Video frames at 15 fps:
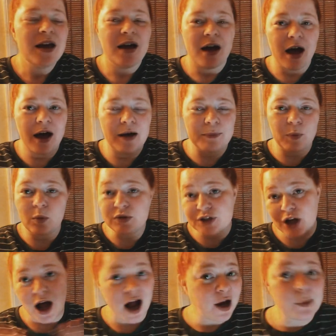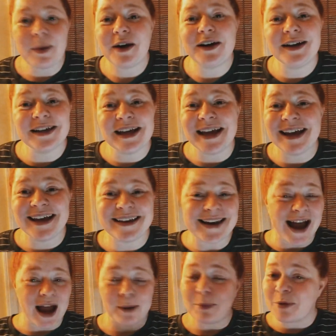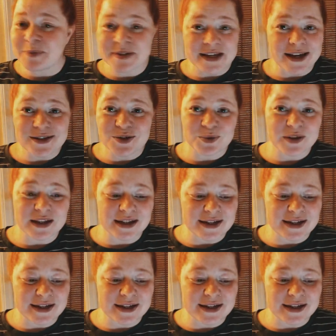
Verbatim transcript: Um, we'll talk about it again. I'm obsessed with it.